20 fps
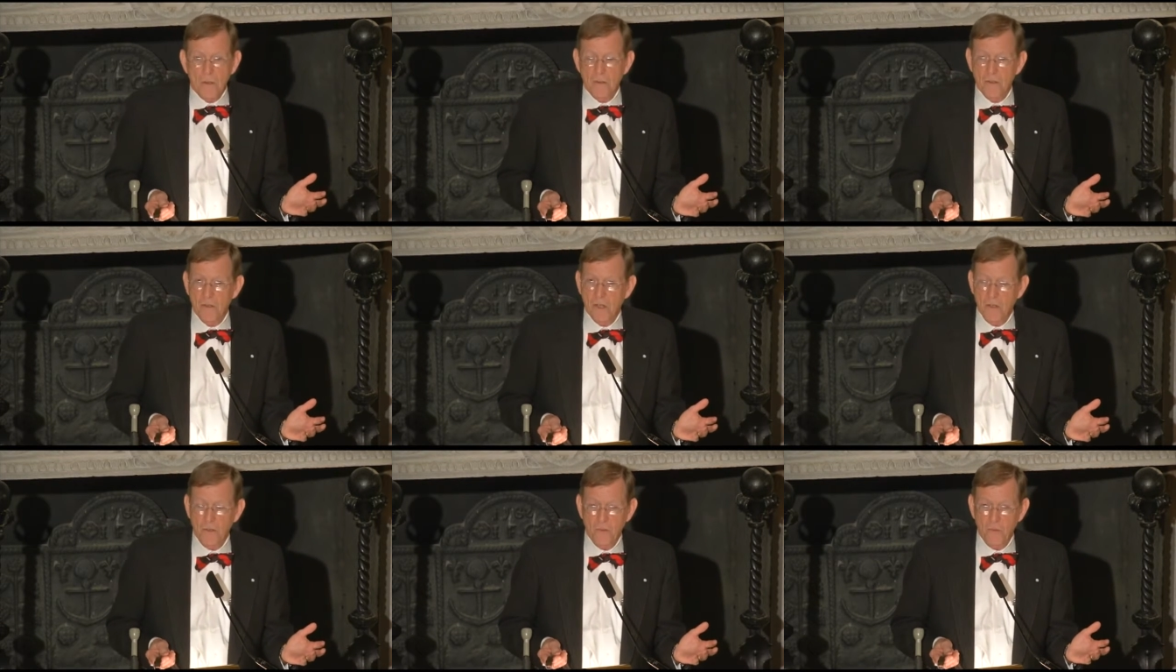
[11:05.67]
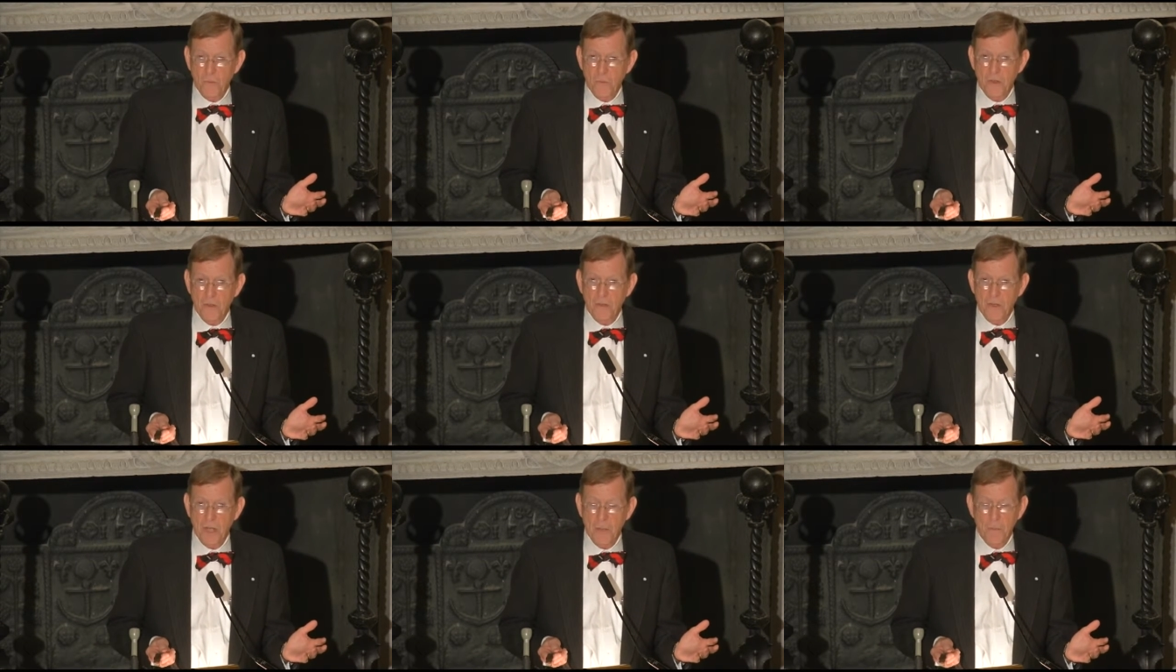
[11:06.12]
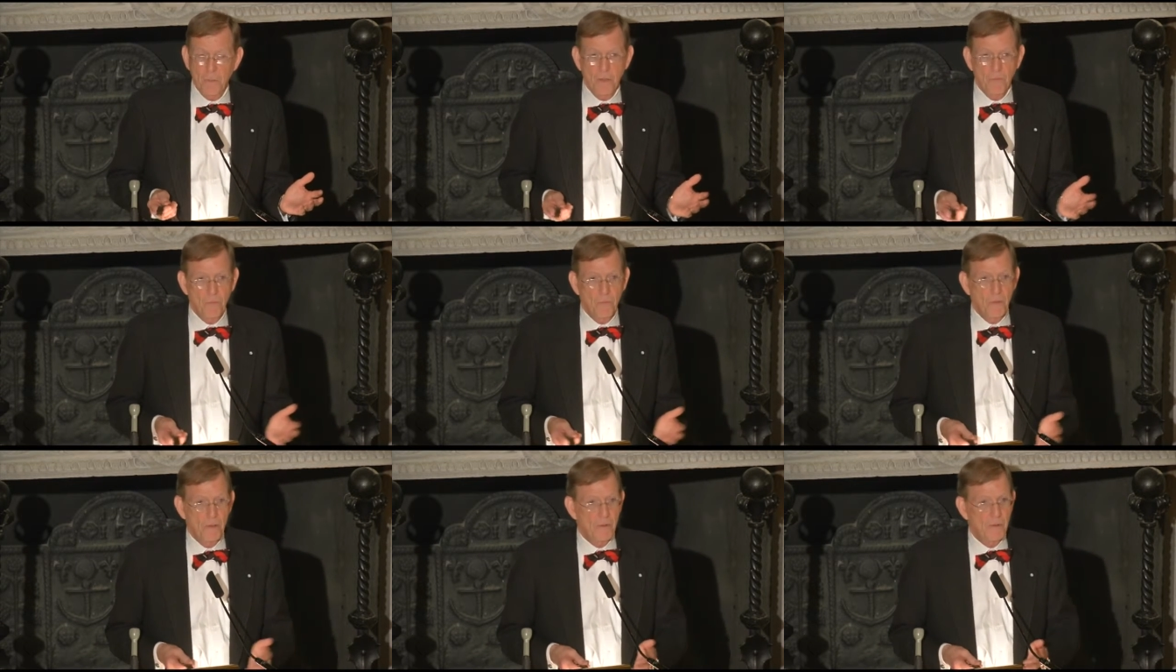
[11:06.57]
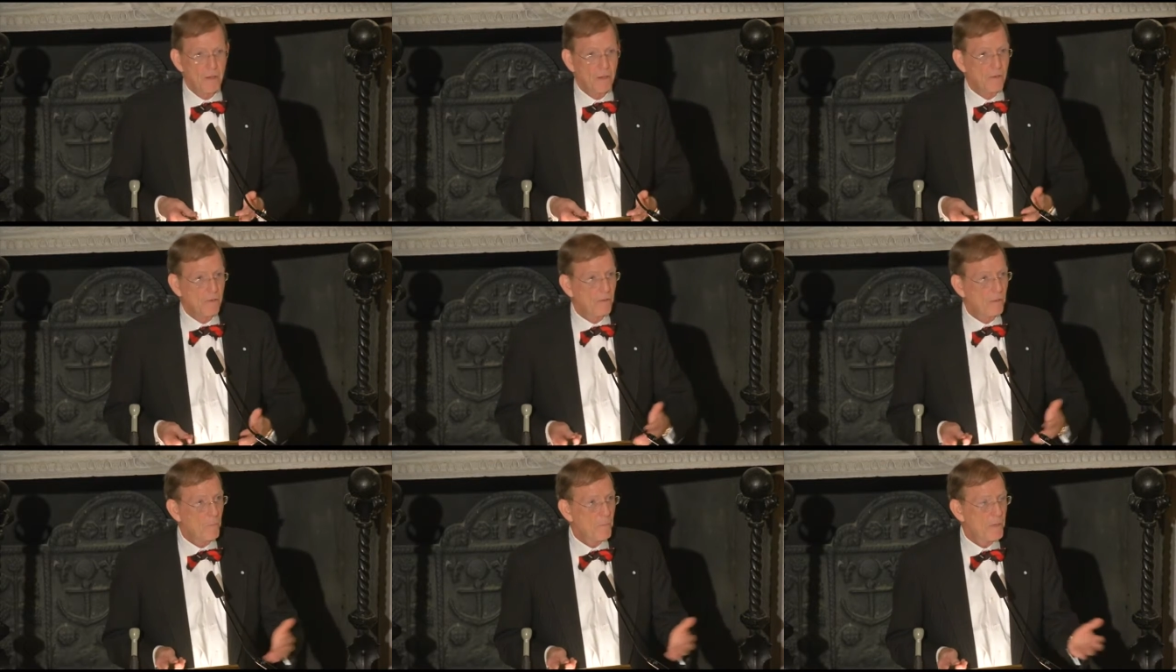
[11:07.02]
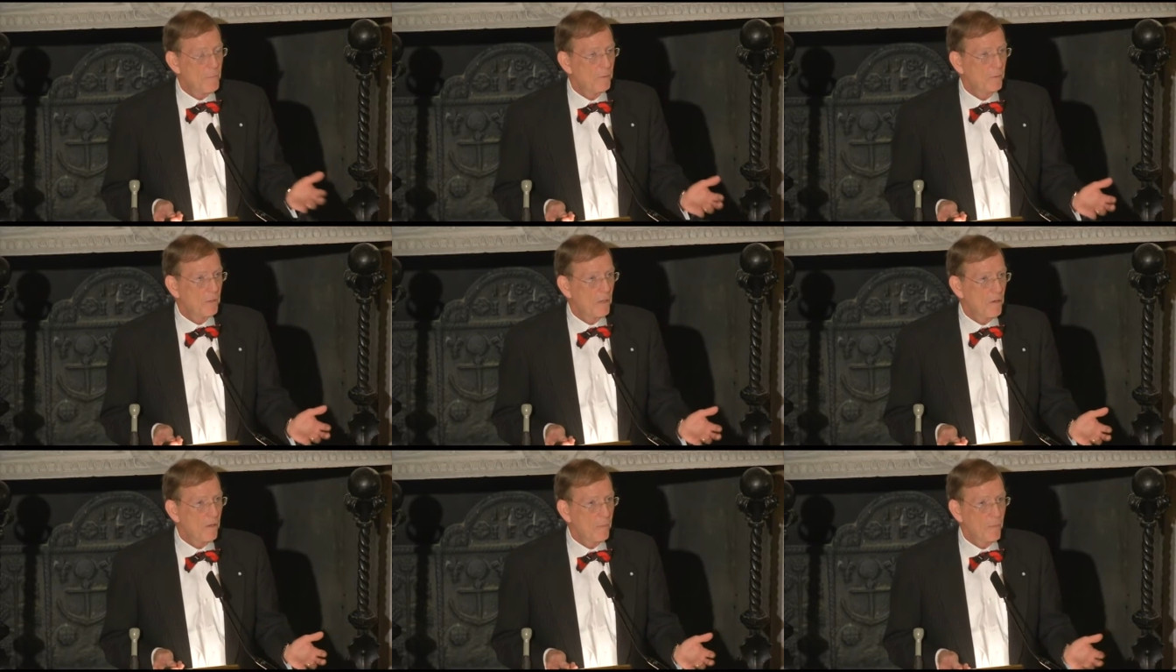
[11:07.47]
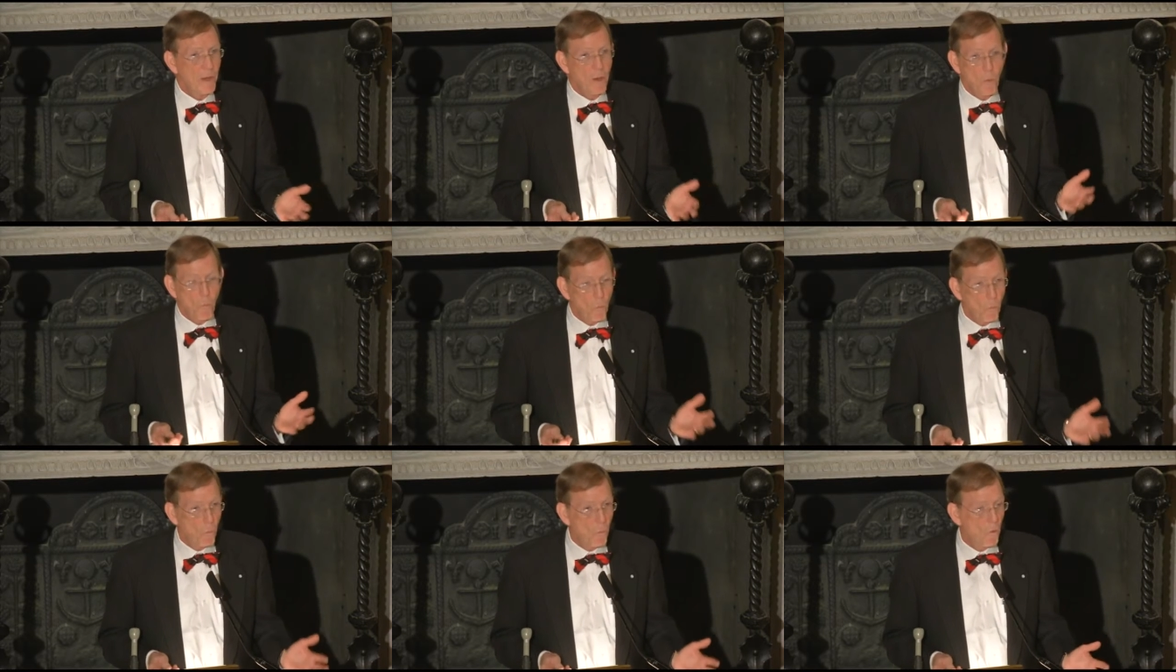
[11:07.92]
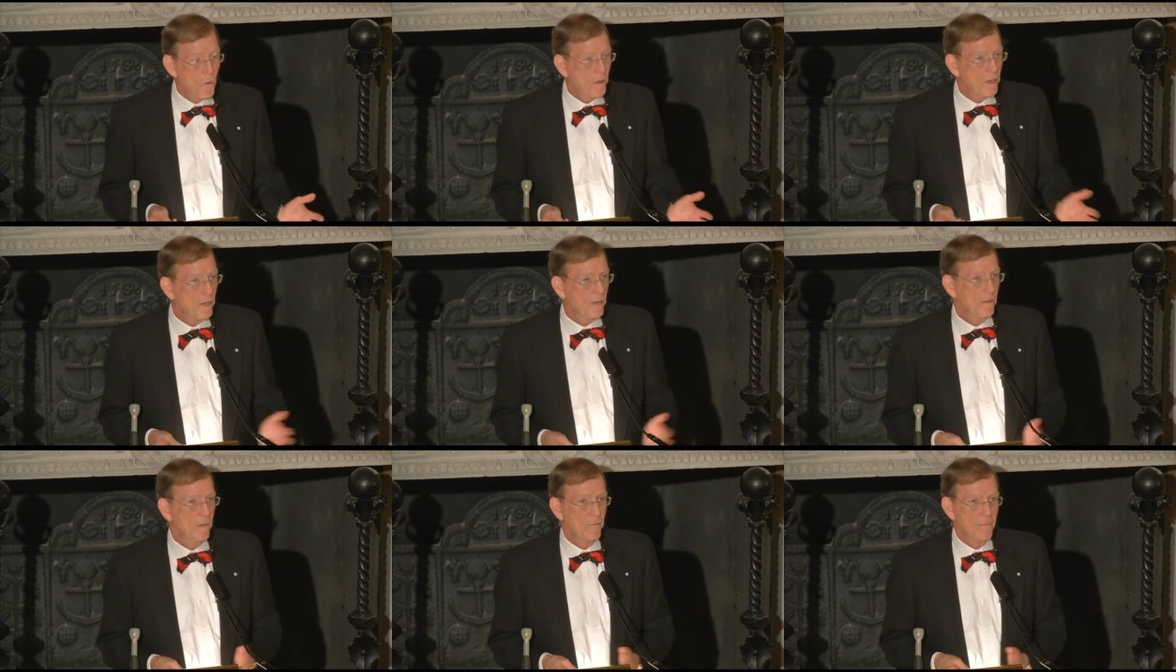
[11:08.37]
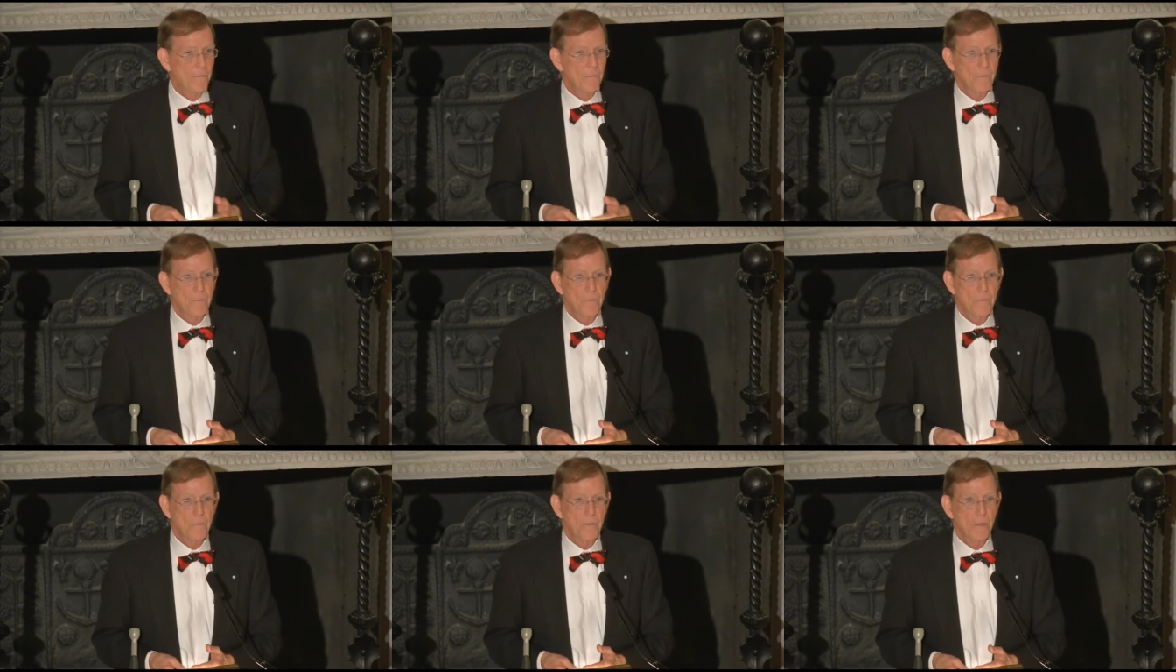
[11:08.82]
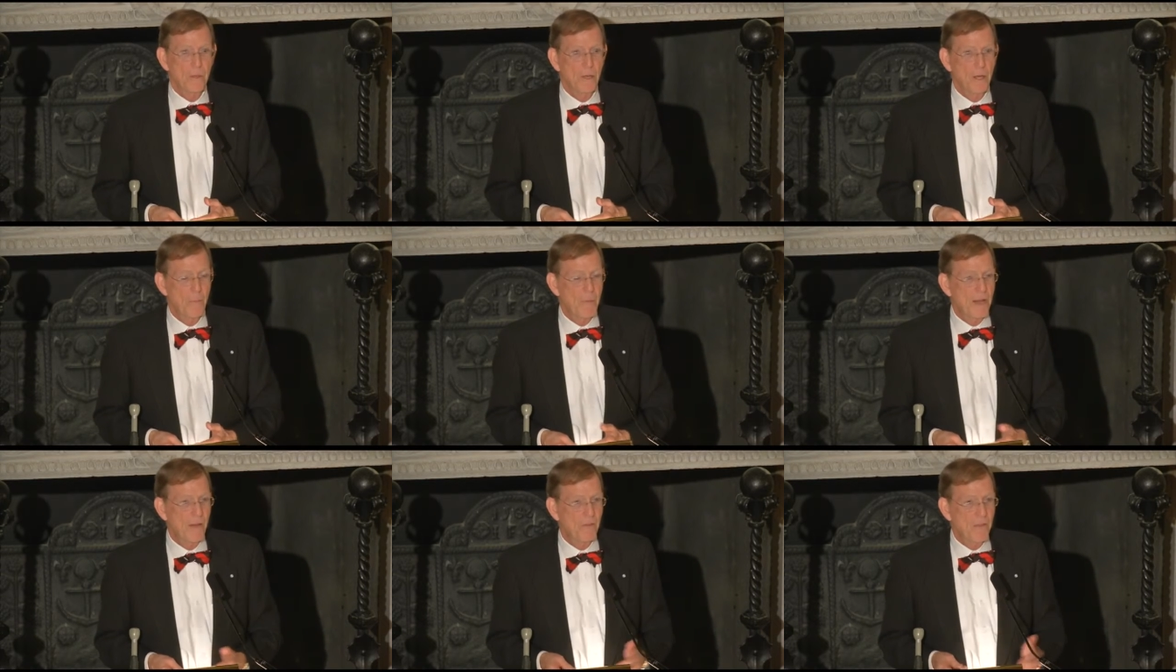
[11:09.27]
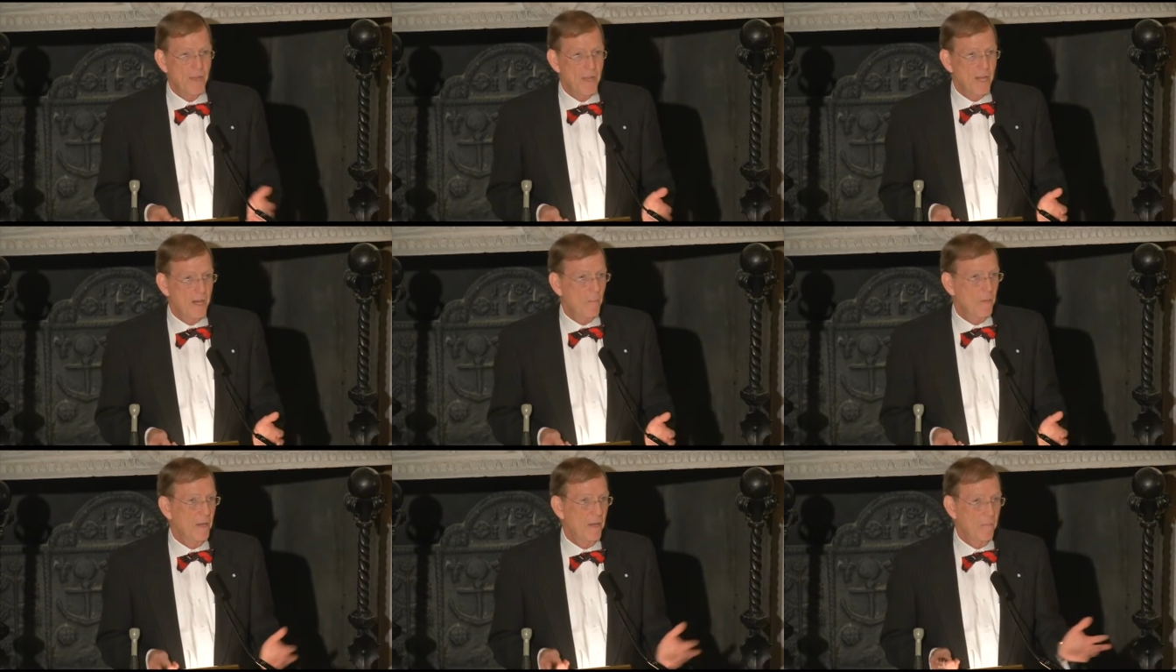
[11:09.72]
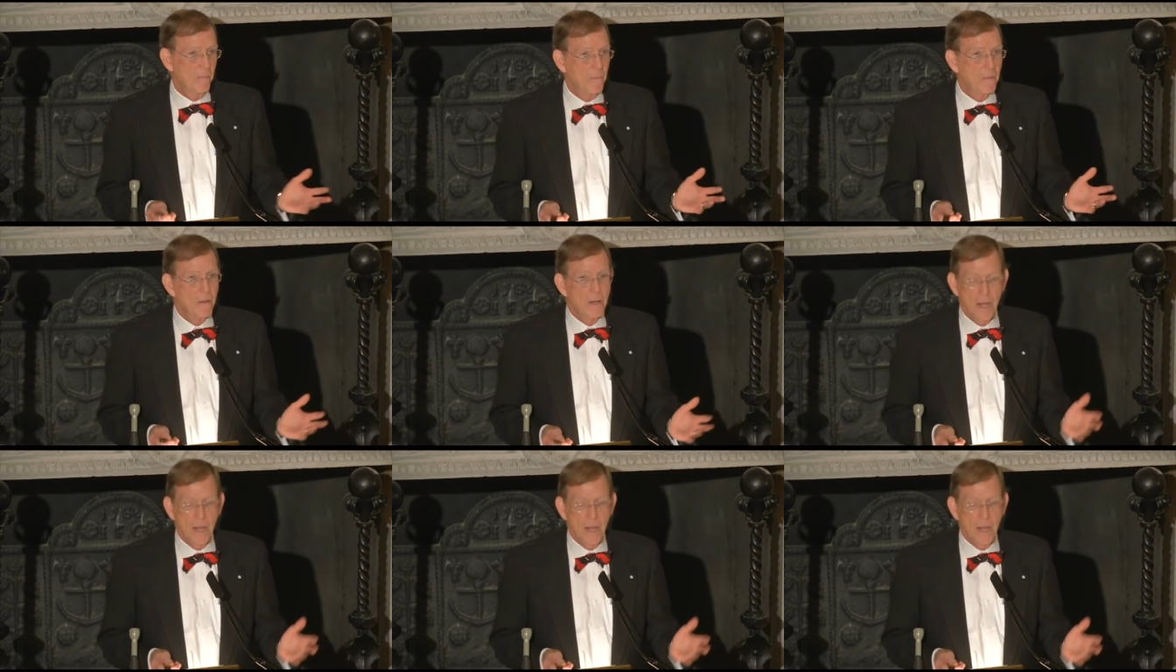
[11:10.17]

Just for example, if there are some people talk about warning about the enemy,